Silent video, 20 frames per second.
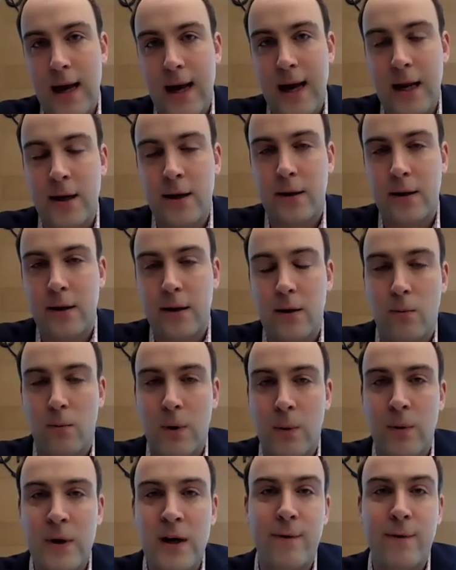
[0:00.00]
And
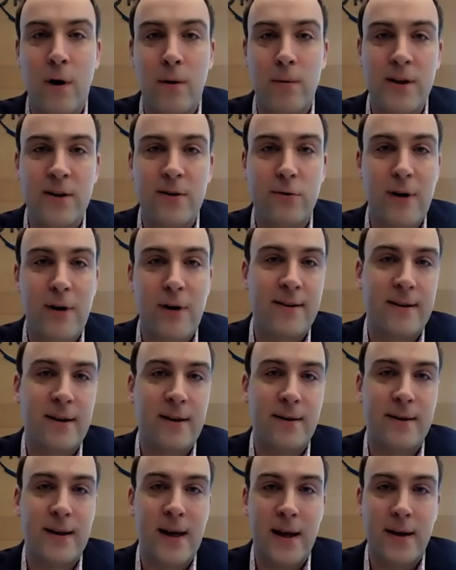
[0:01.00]
what we have always stressed
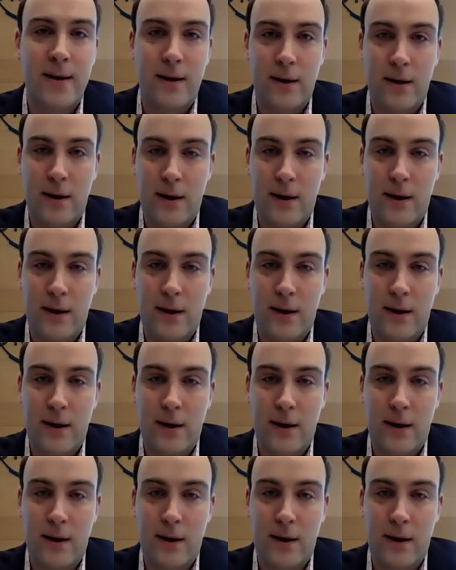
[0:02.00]
is that